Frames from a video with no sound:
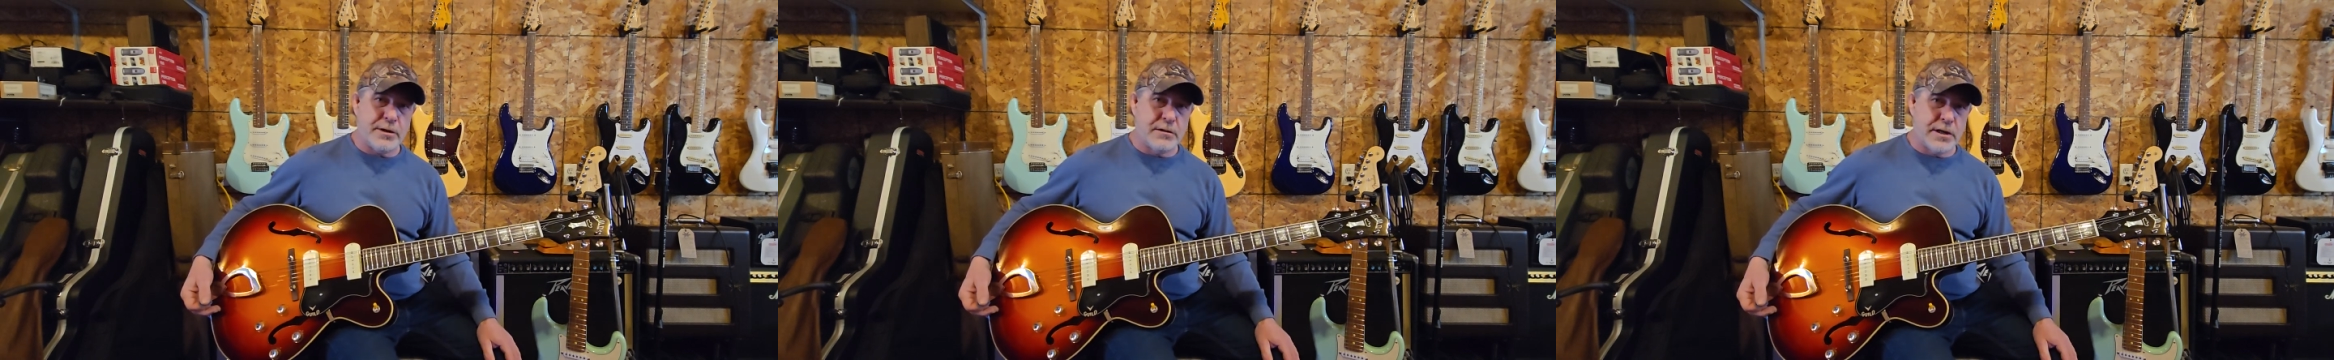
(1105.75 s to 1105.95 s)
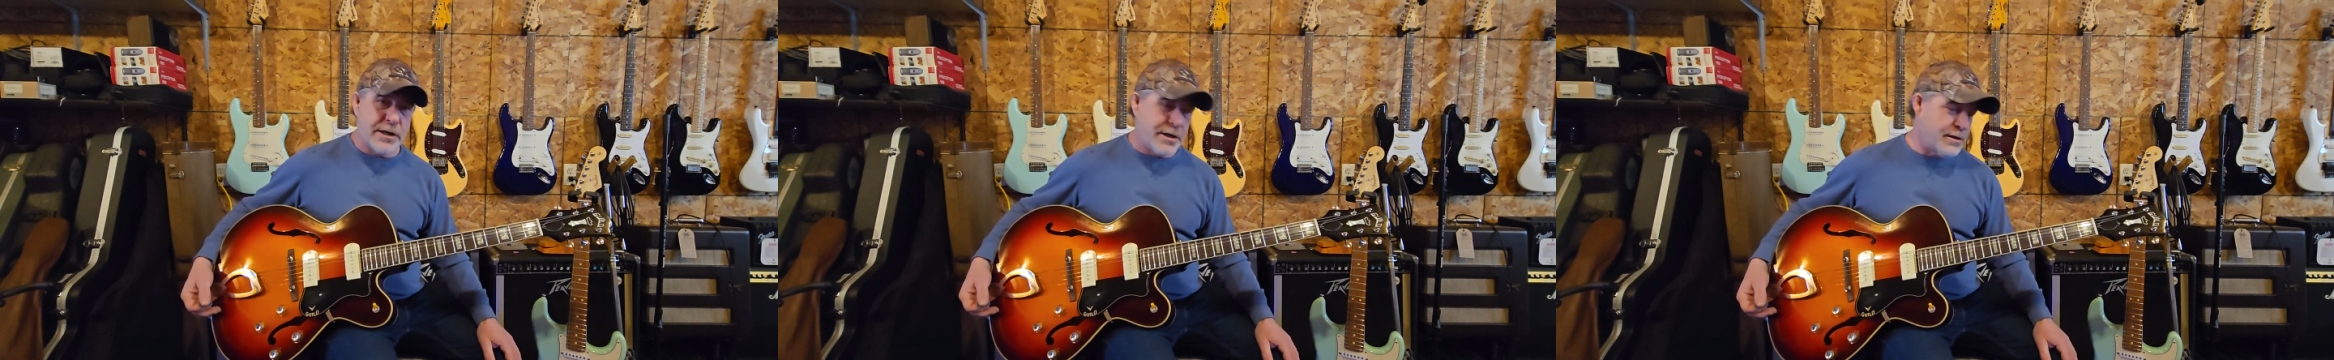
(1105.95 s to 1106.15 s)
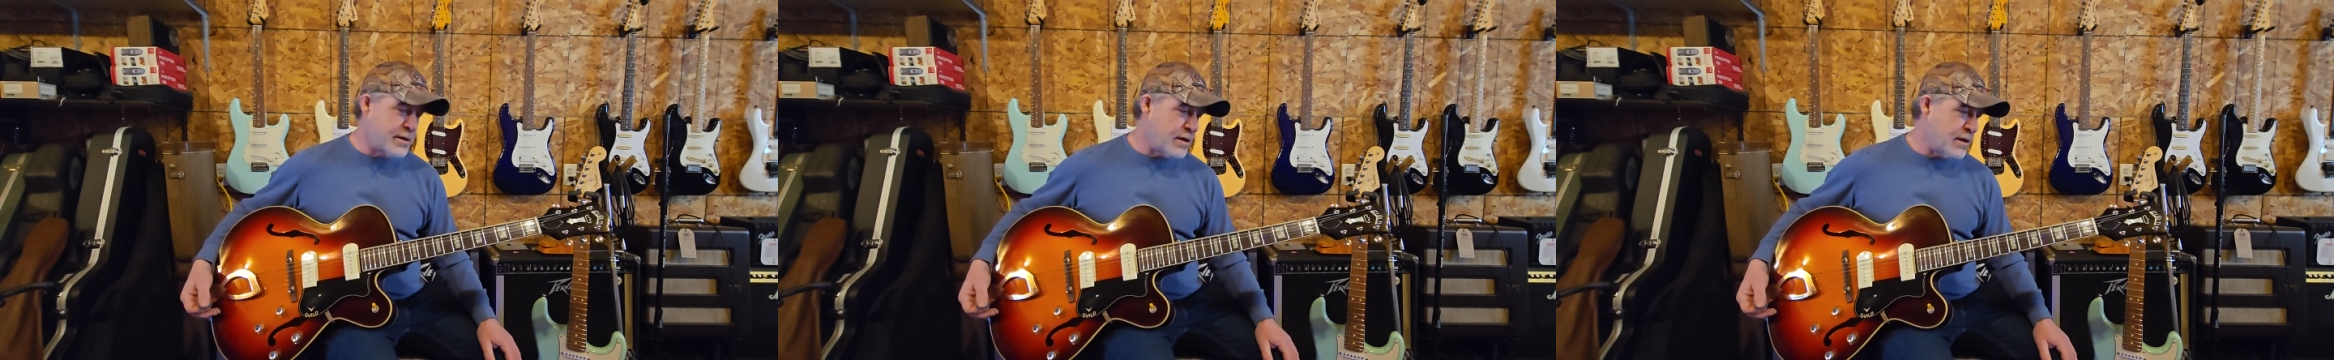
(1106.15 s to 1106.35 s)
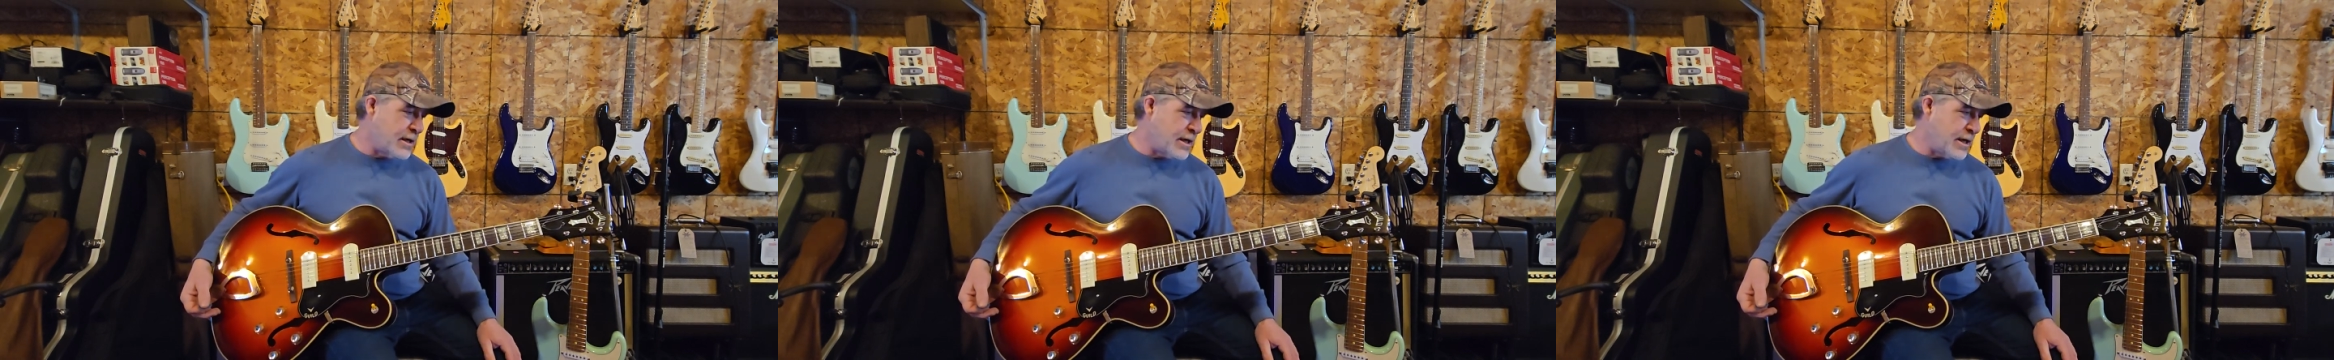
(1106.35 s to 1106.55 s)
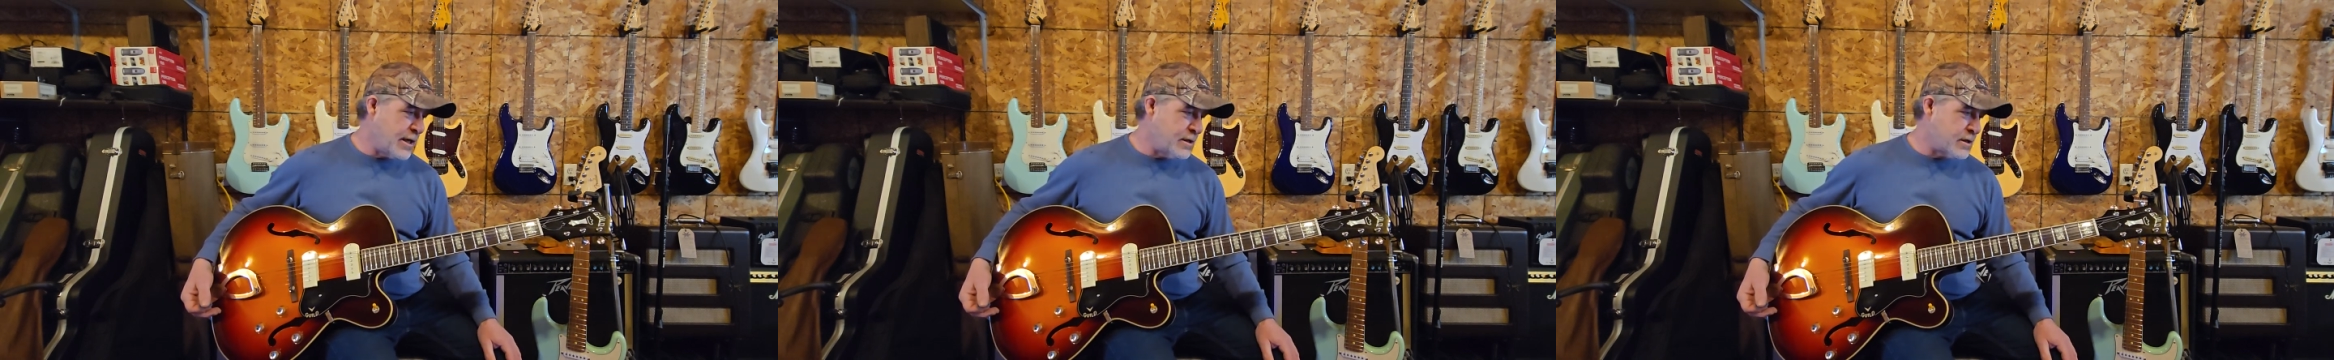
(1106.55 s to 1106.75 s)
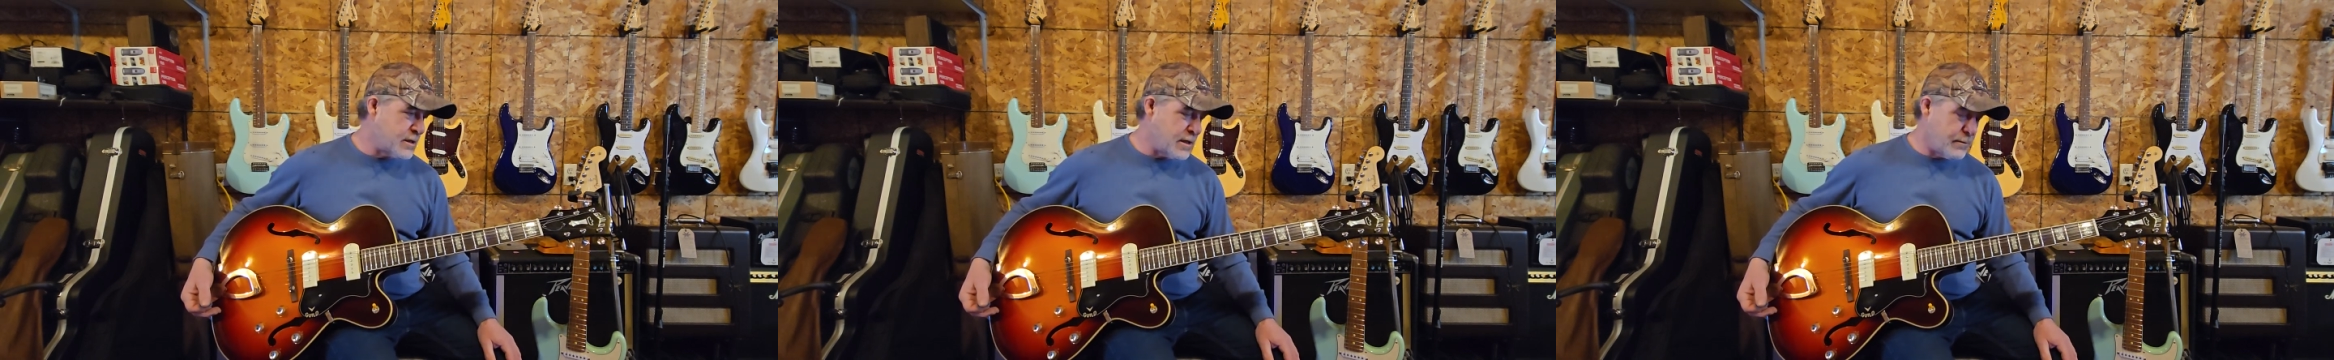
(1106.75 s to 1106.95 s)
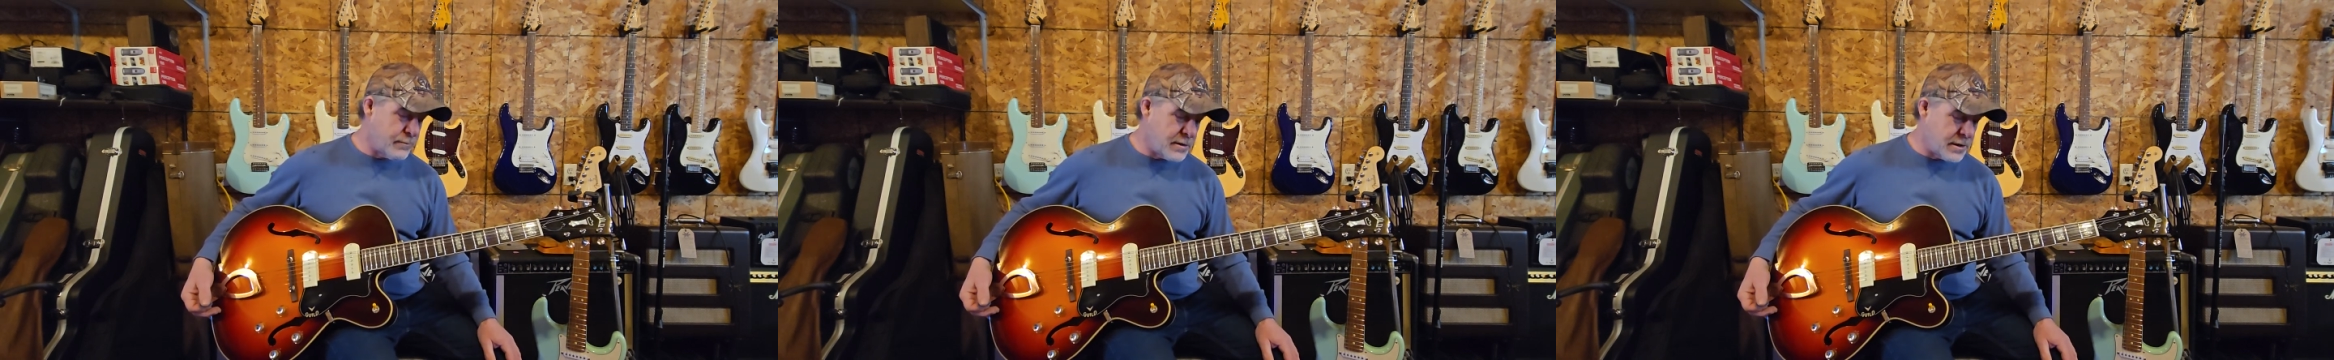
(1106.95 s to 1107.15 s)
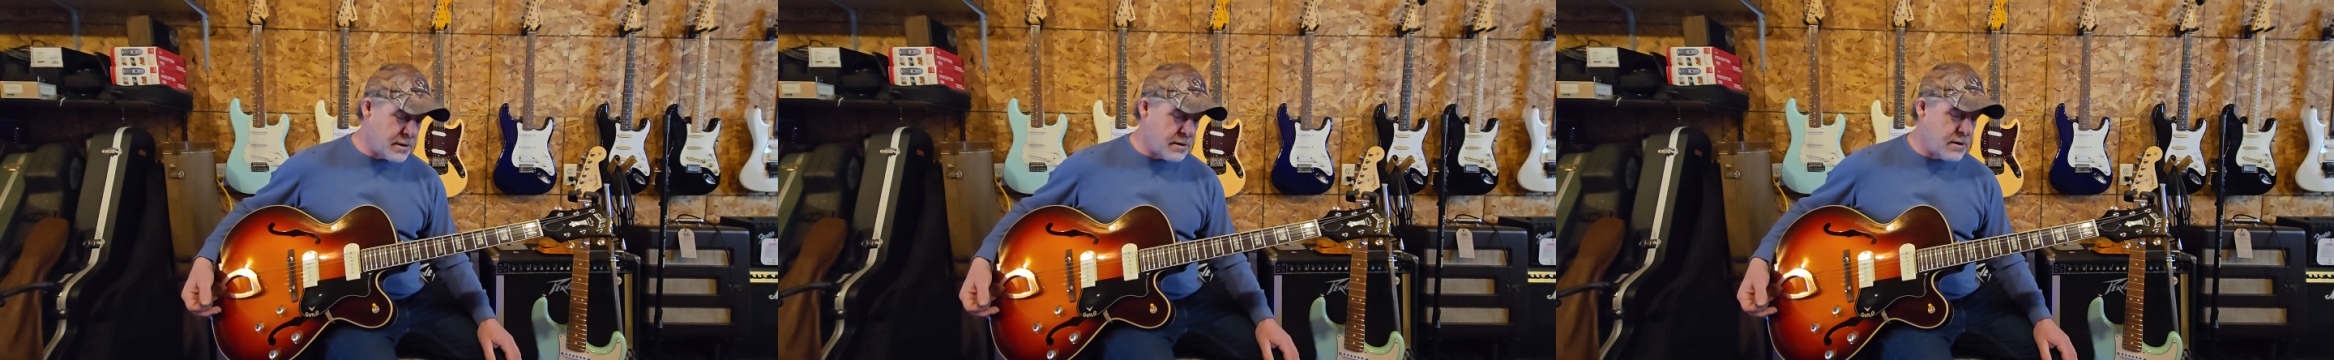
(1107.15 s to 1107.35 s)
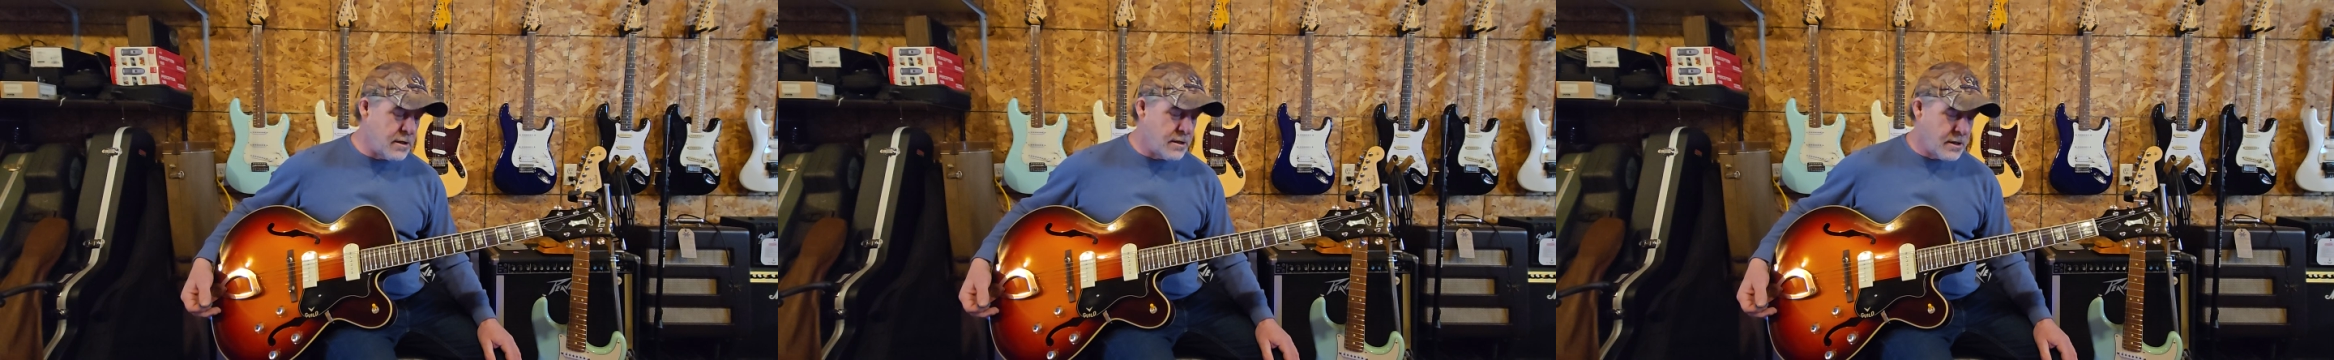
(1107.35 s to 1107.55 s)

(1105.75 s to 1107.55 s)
later tonight or something